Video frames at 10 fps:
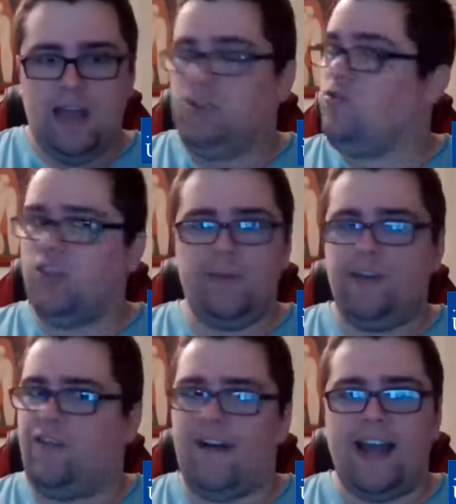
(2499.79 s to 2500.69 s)
you need to
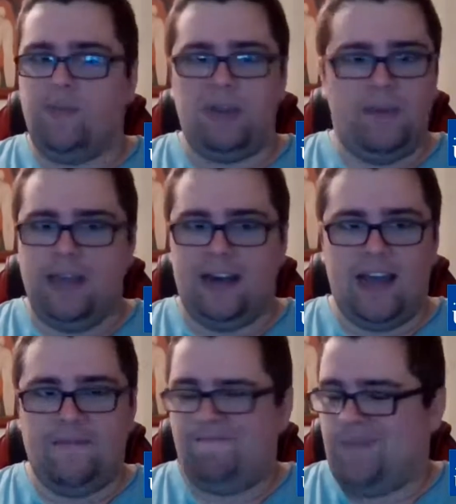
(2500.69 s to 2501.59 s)
be fine with being
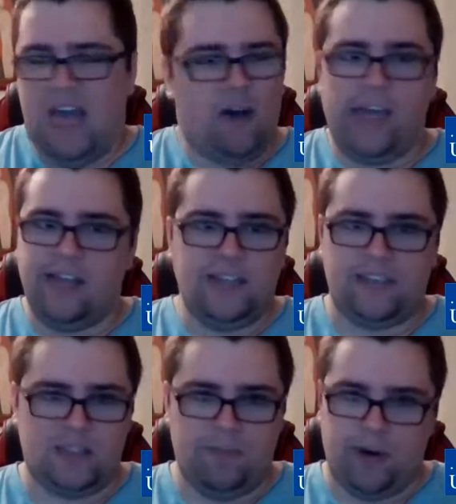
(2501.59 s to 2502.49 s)
like yeah okay
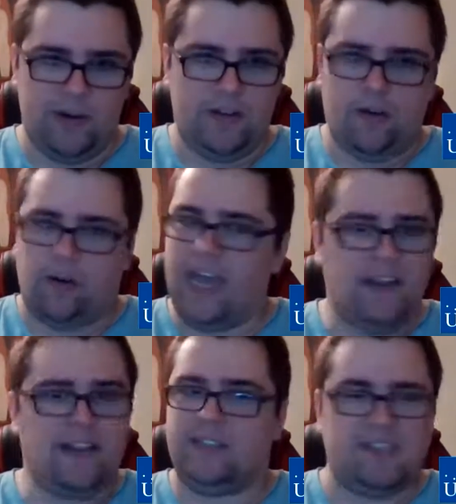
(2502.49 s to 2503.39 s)
this is burned
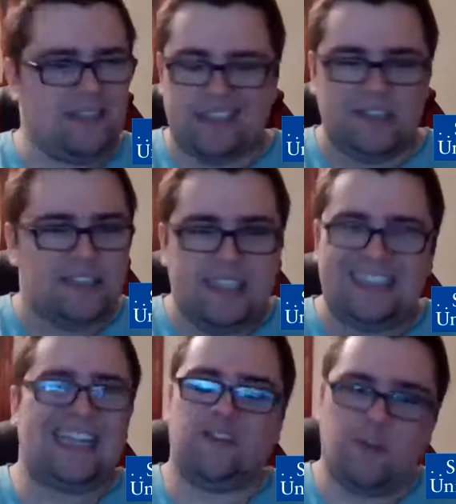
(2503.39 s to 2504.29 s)
okay this is doesn't
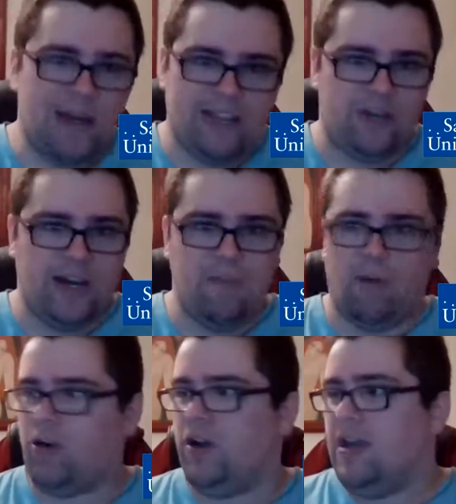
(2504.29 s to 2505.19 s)
this does not matter
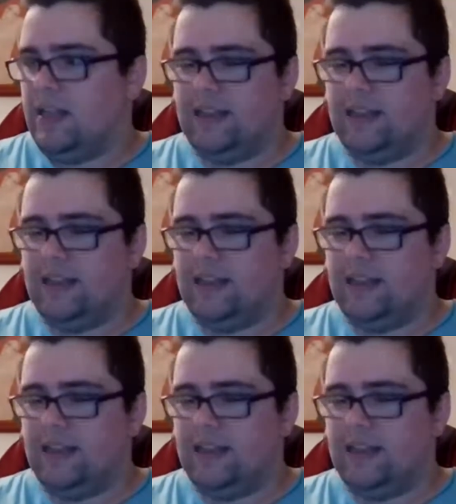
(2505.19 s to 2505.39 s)
anymore